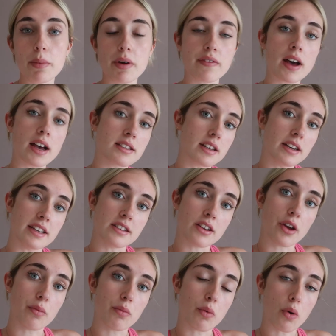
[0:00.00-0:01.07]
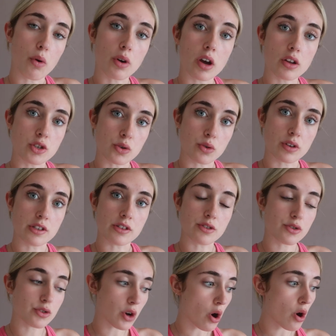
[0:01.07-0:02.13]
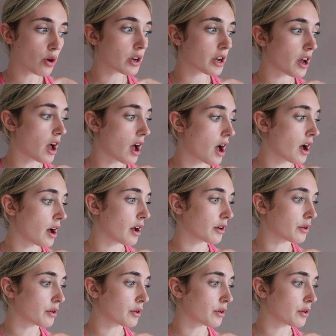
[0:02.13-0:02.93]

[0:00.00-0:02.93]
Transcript: But first I need to go and walk Jordan's dog uh,